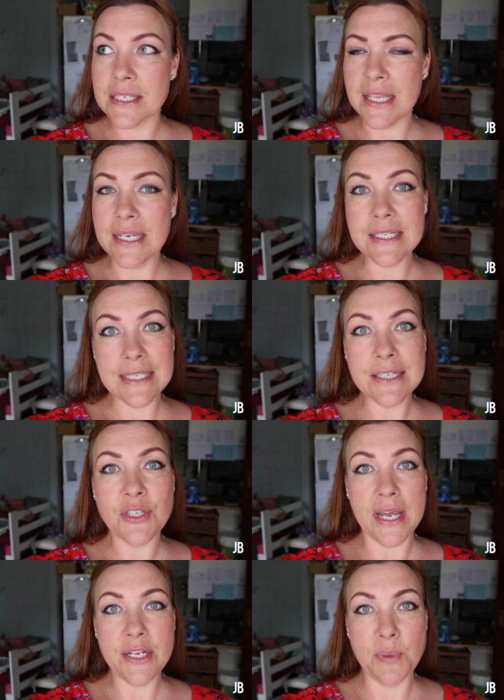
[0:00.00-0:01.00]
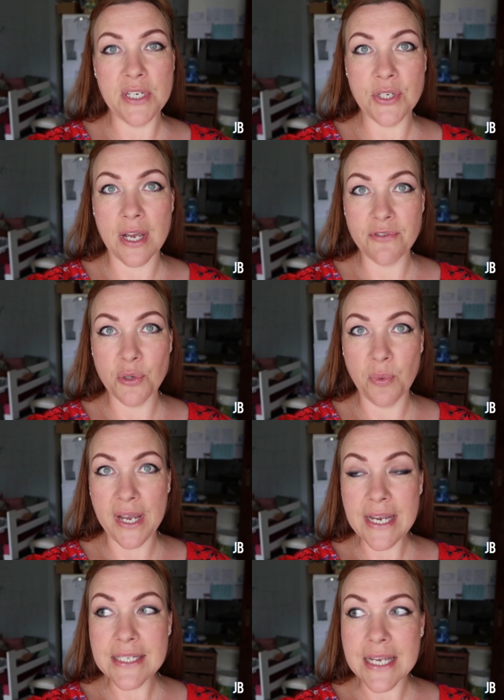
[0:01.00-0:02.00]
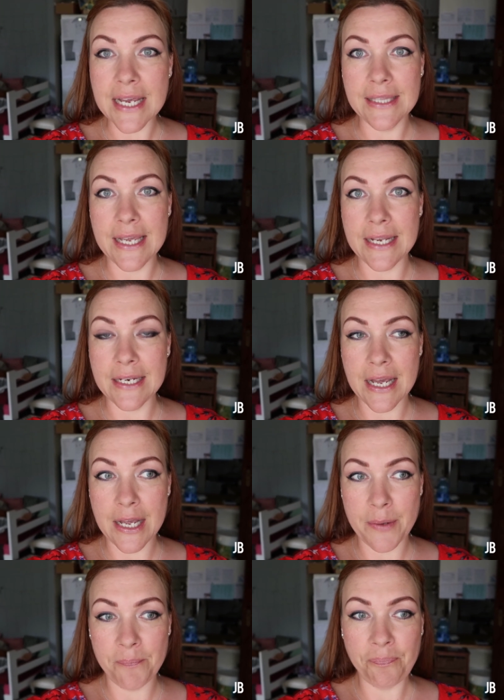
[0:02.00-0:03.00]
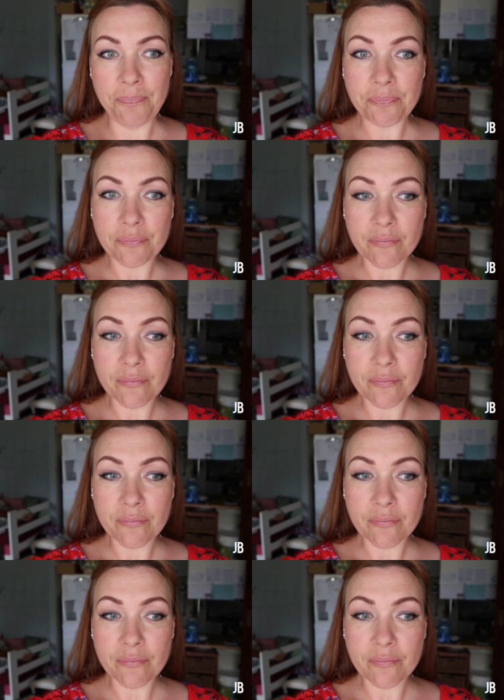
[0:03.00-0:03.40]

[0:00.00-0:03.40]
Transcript: I think it's six to eight weeks you have to wait and then um,